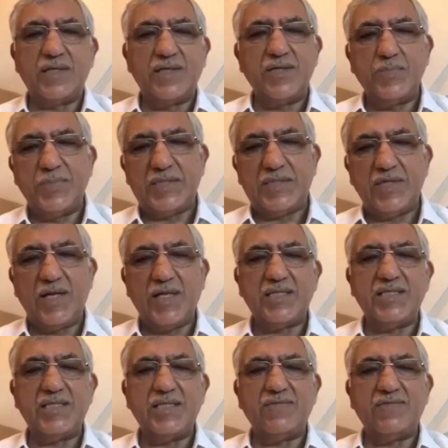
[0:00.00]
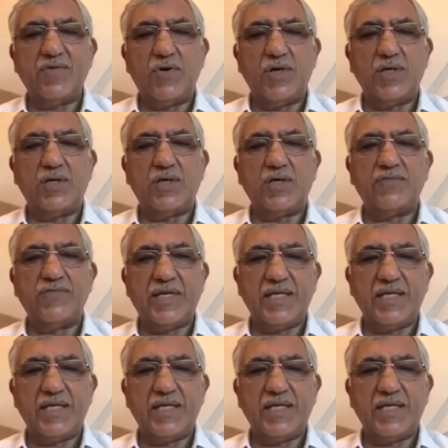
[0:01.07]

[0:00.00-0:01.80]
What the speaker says: a new pathology involved, or